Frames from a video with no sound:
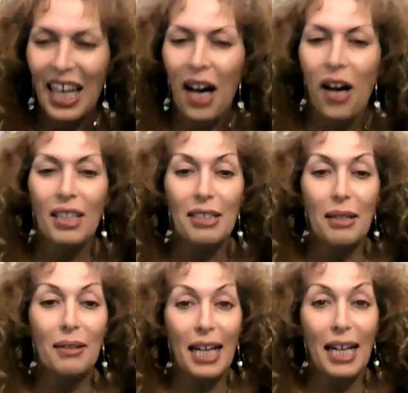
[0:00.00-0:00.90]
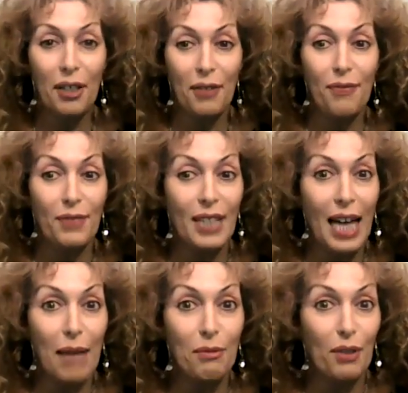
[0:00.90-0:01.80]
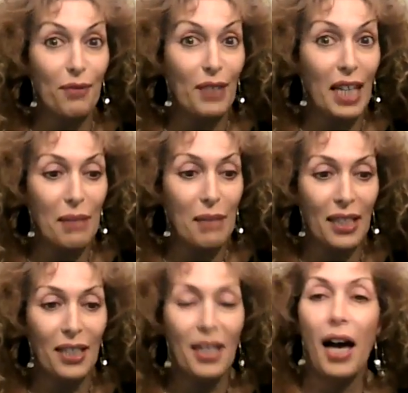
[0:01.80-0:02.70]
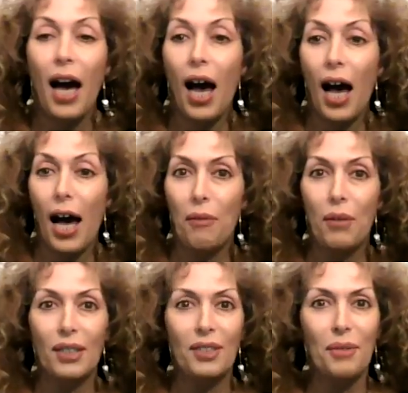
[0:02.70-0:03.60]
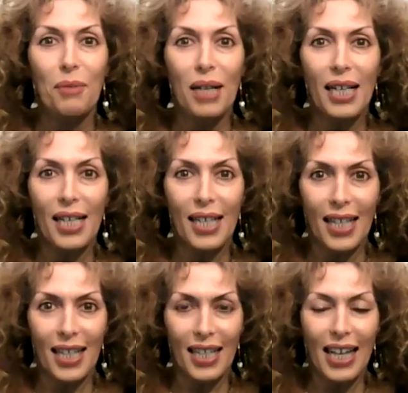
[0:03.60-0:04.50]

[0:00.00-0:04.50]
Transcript: Okay, so I'm glad her yams were flaming. I wonder why.